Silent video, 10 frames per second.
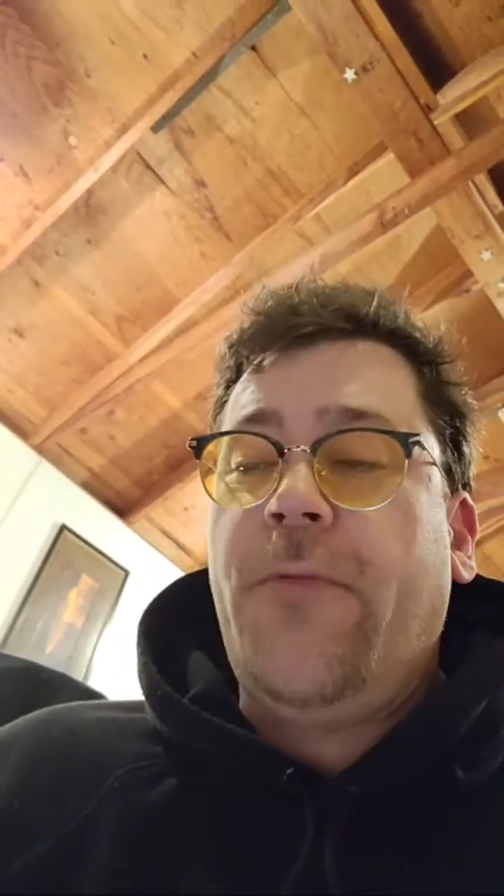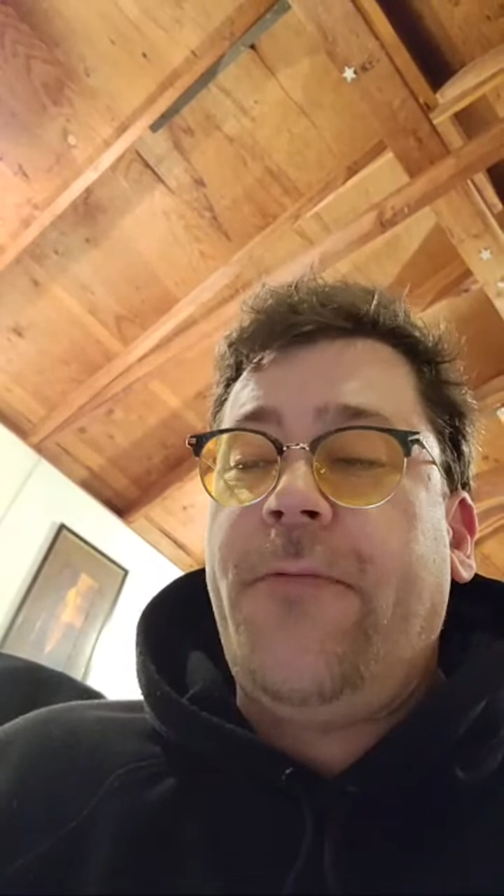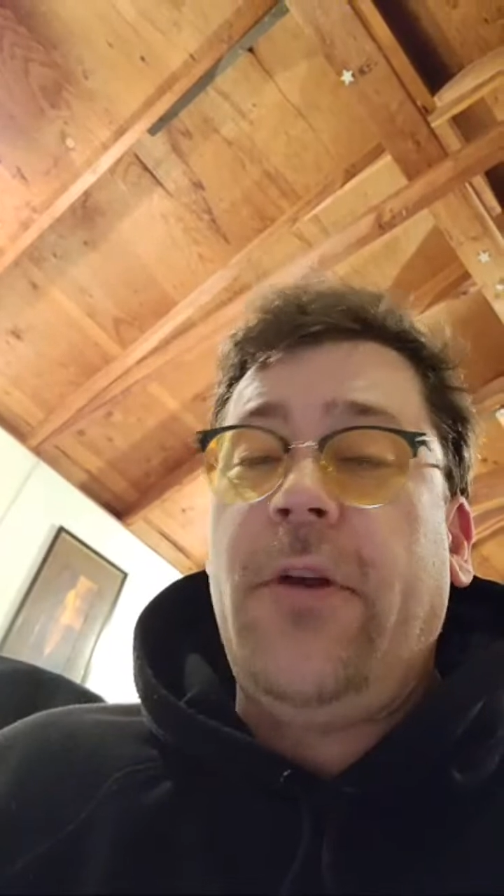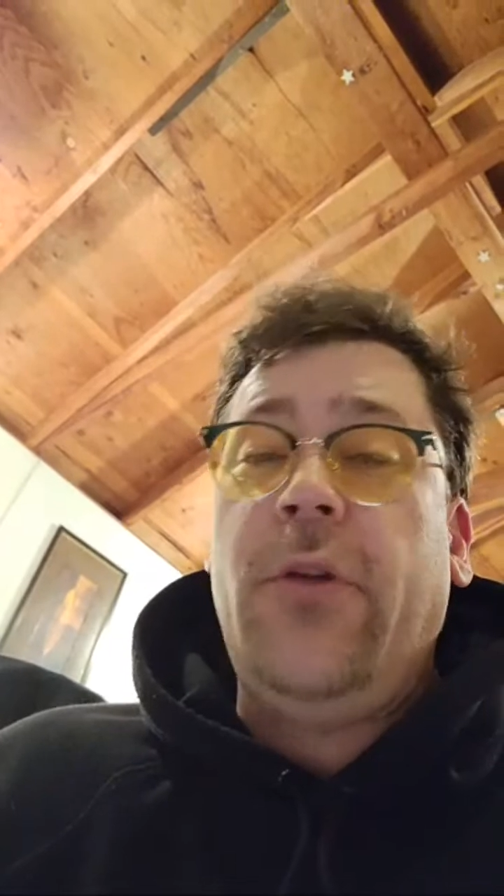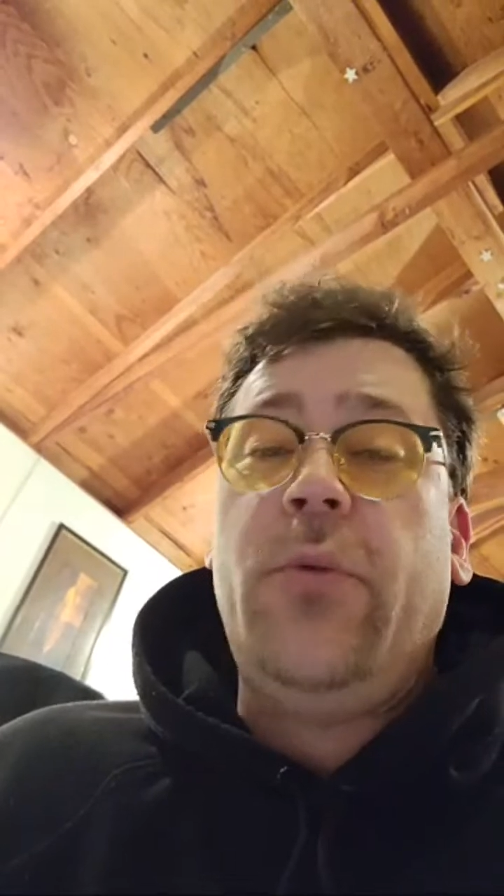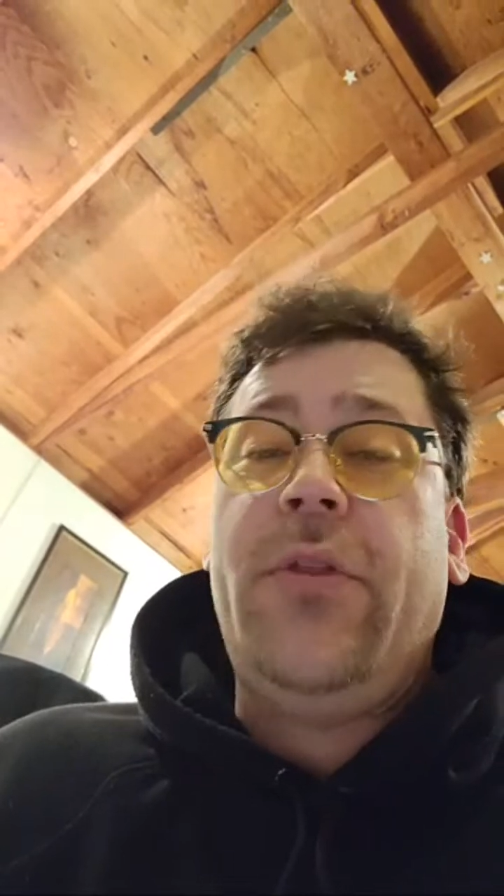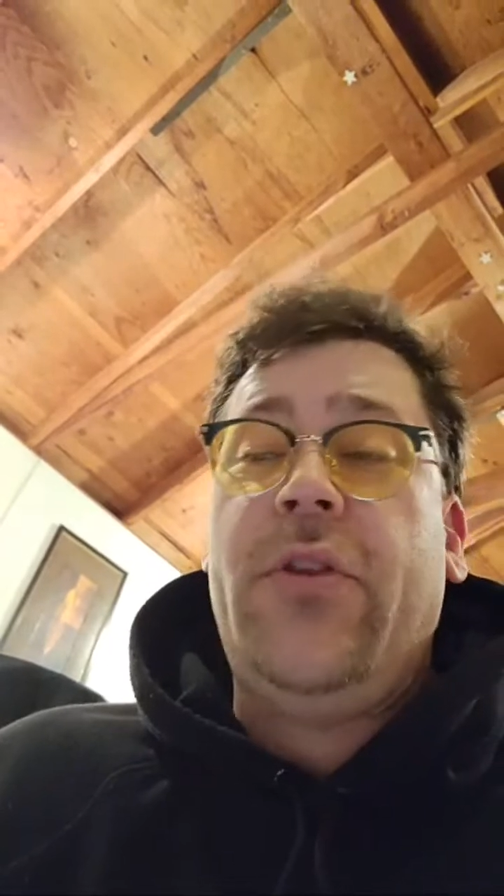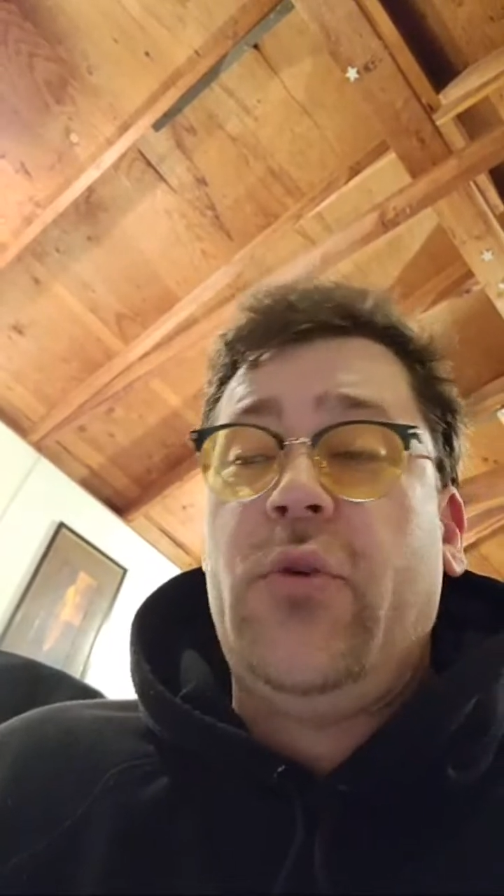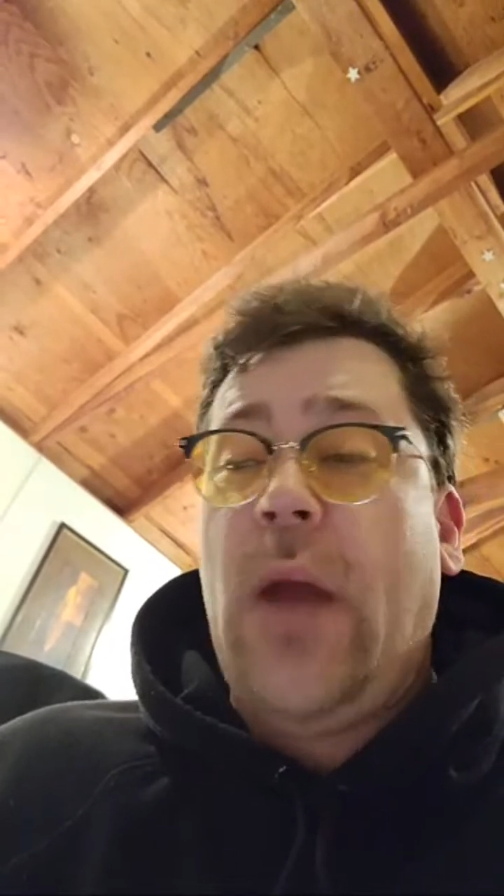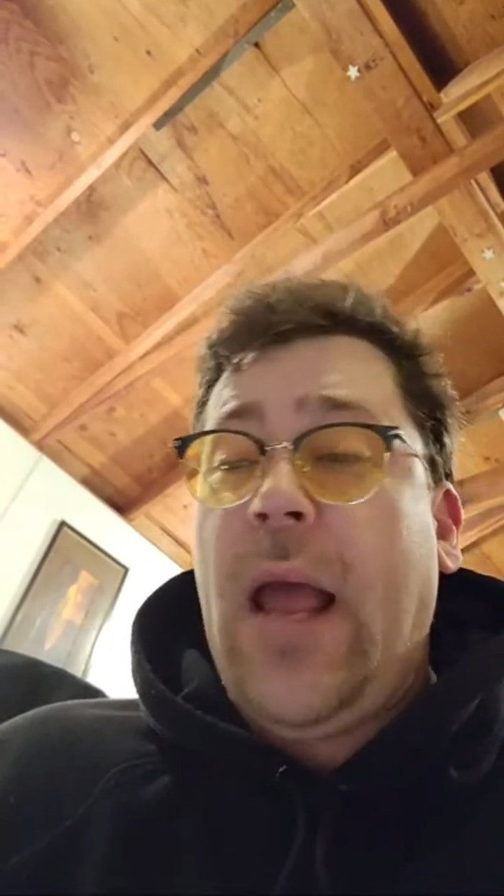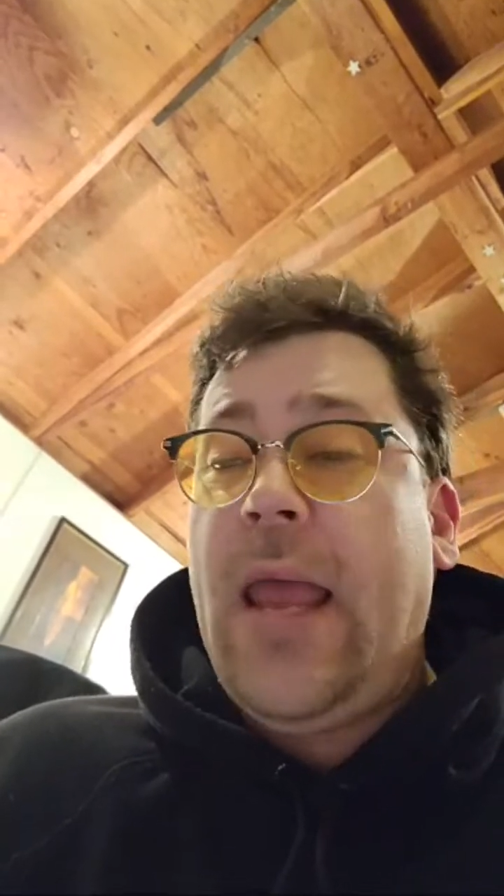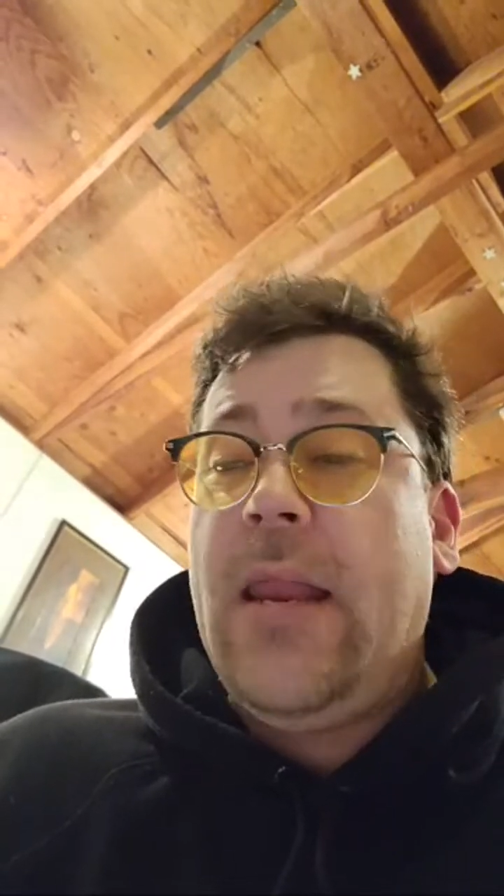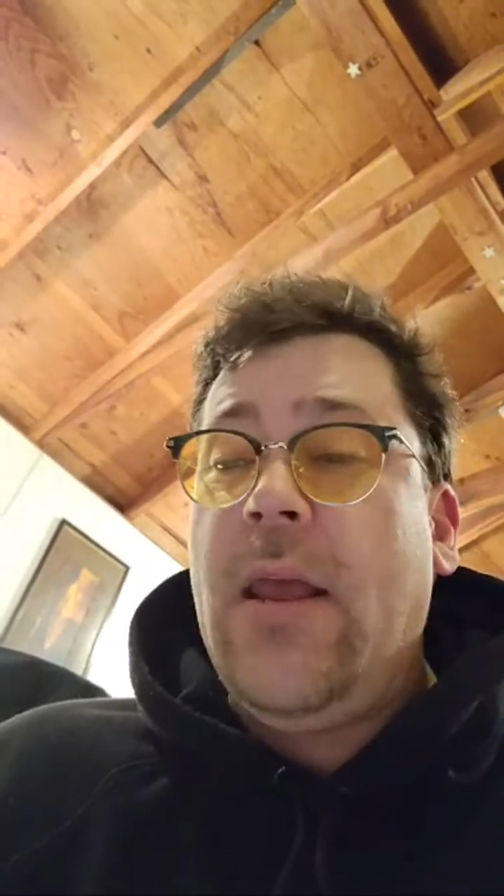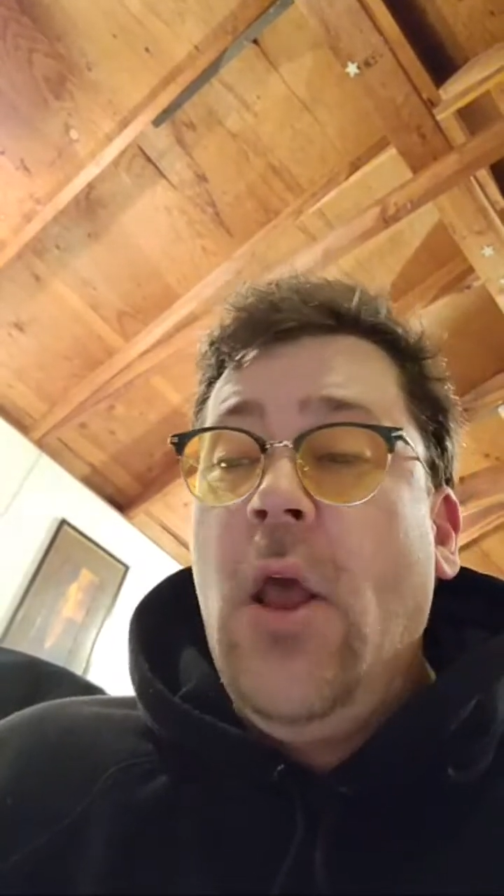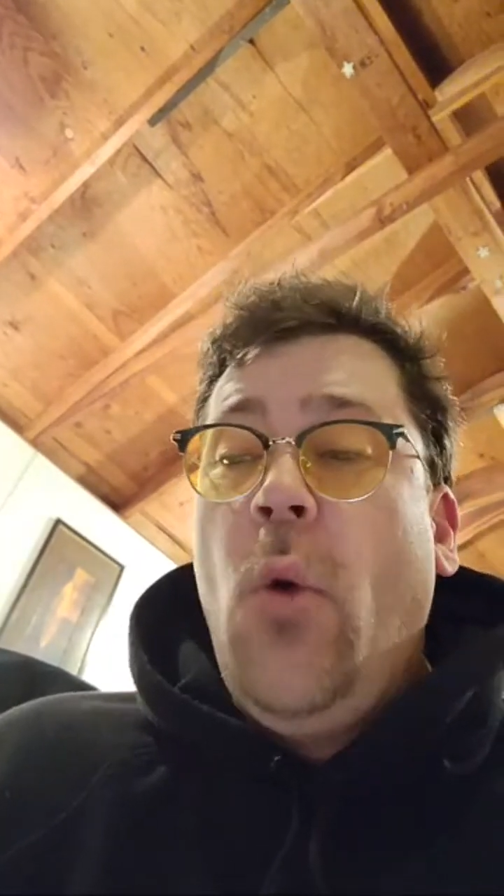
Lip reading: filled with dread.